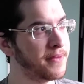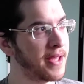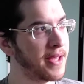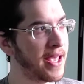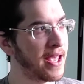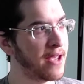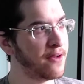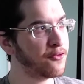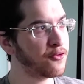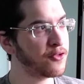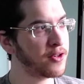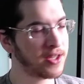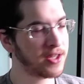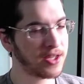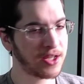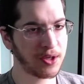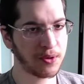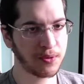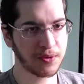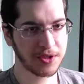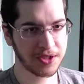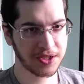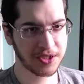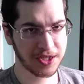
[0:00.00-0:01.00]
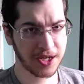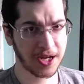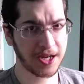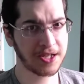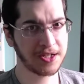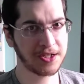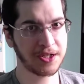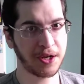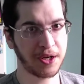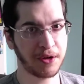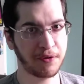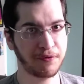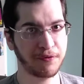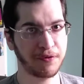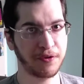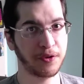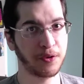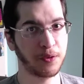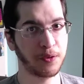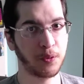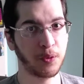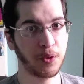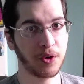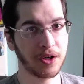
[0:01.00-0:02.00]
everything was changing for the
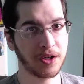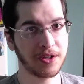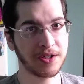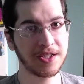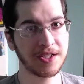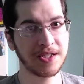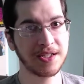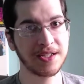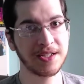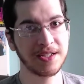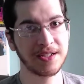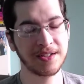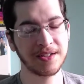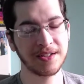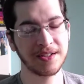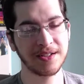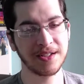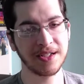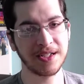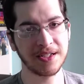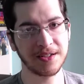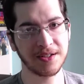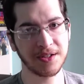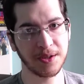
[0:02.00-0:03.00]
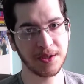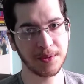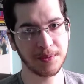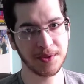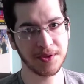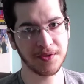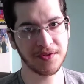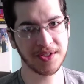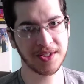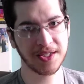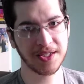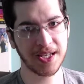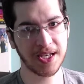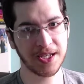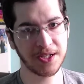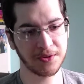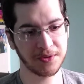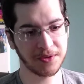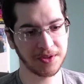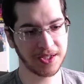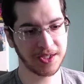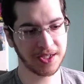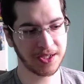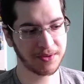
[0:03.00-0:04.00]
worse in terms of
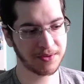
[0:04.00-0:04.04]
scheduling.